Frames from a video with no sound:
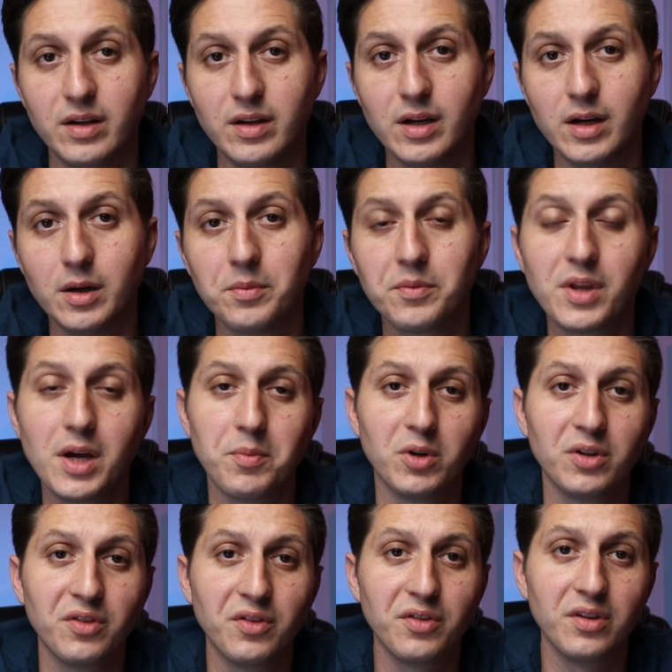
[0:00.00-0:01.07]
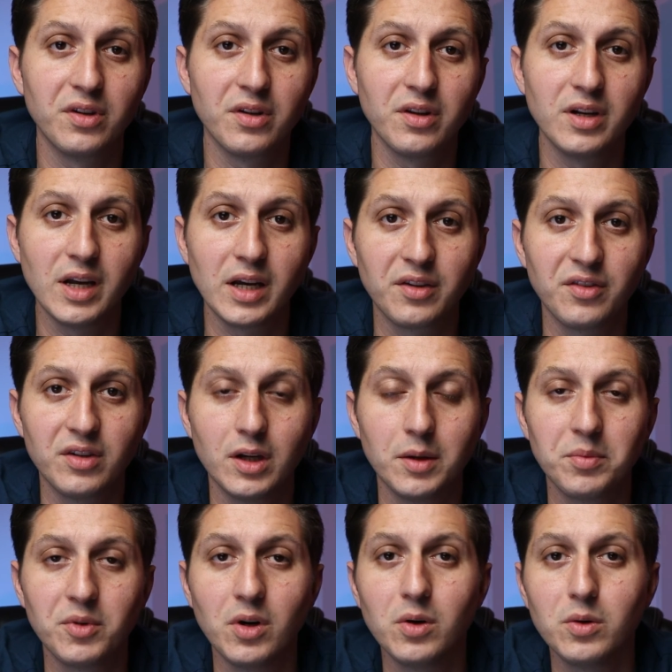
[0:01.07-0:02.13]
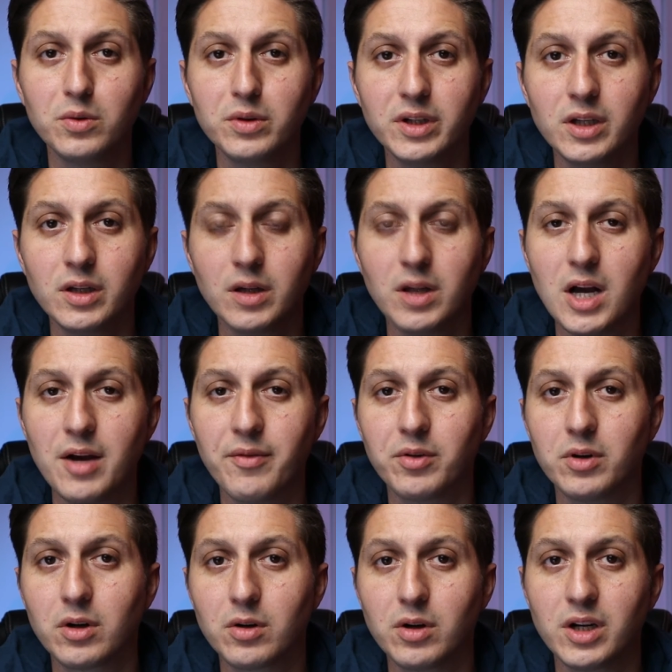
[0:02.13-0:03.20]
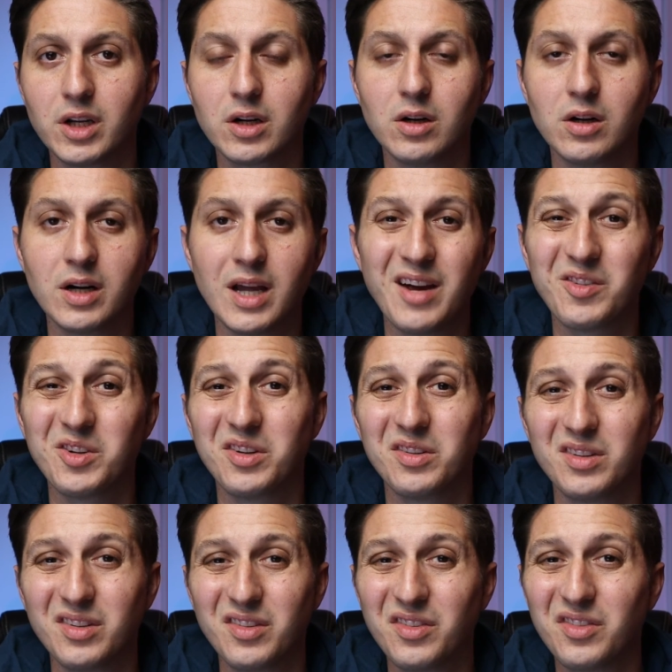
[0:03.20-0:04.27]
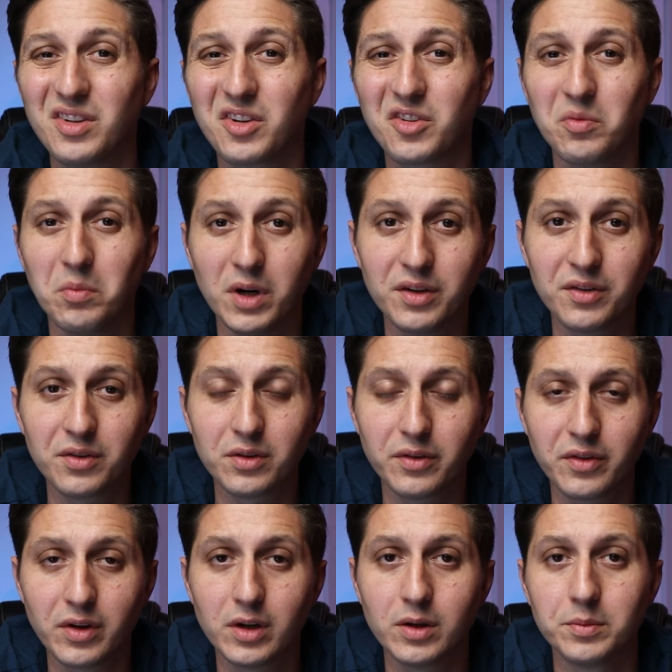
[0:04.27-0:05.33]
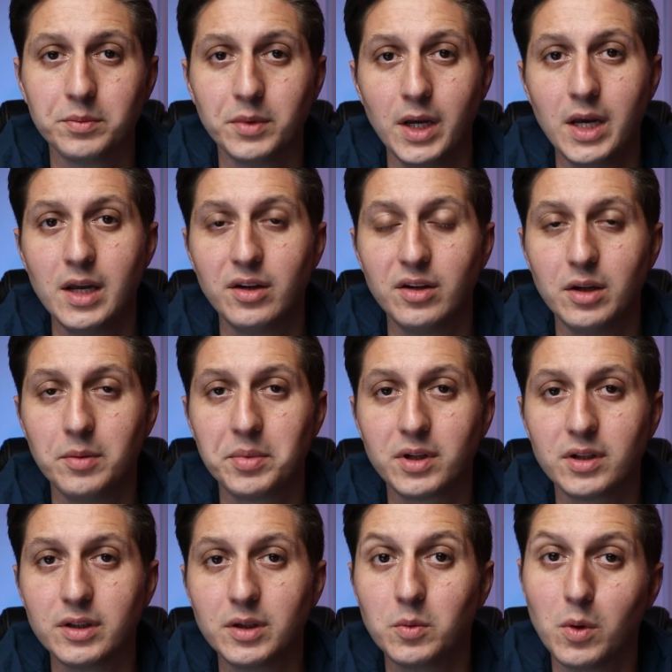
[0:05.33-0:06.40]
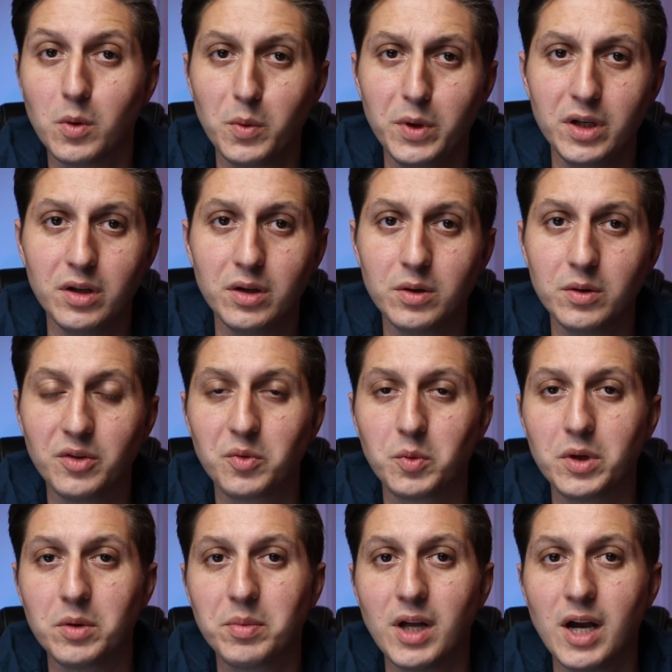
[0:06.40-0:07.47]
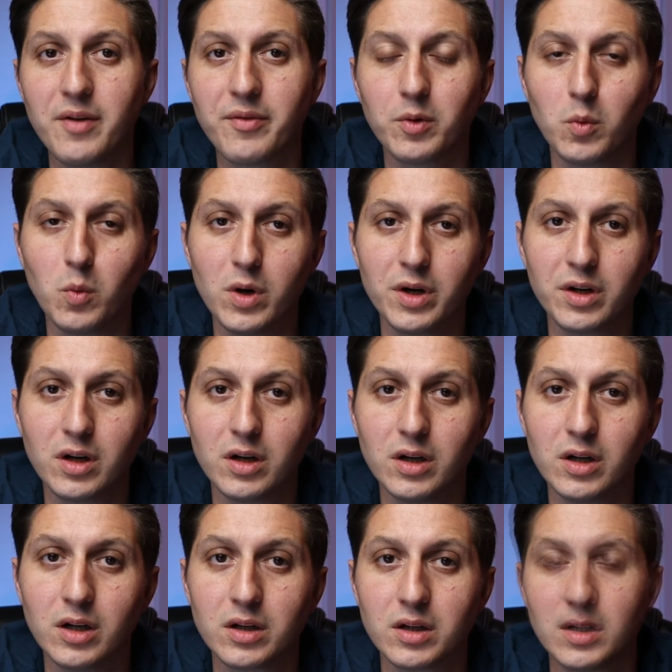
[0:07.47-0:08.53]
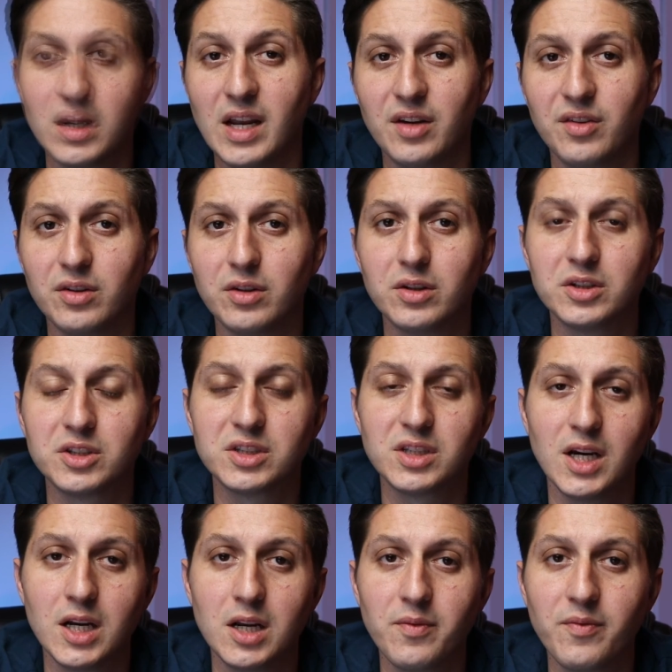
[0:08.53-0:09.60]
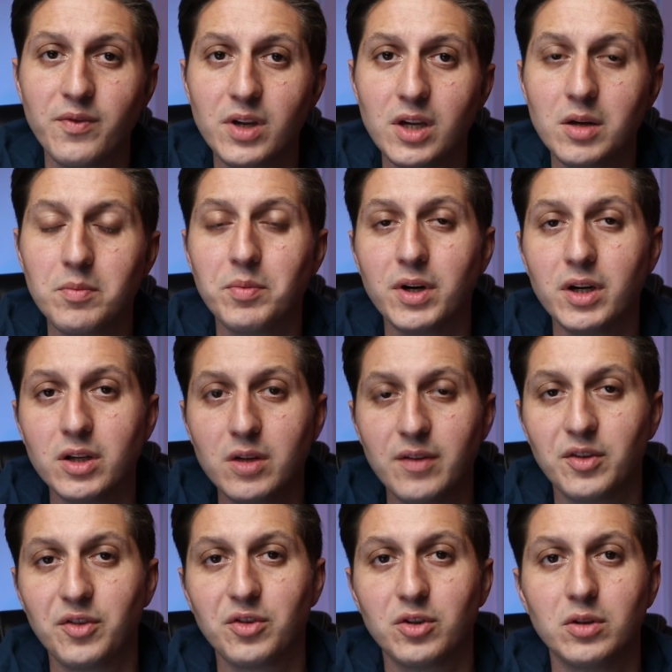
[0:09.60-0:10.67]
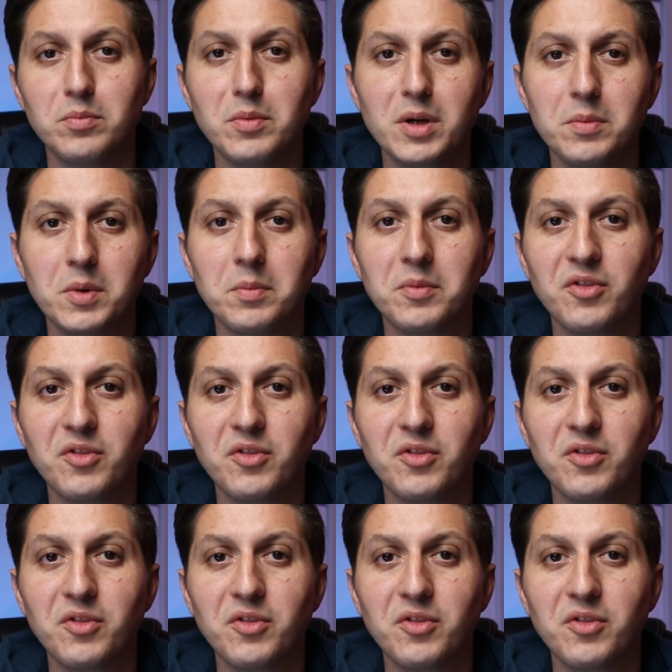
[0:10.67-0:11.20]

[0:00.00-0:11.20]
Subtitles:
Now, that brings us into the next tip, to only apply for a credit card every 6 months or so. Typically what we do is we apply for one card that has a large sign-up fee, but have a certain minimum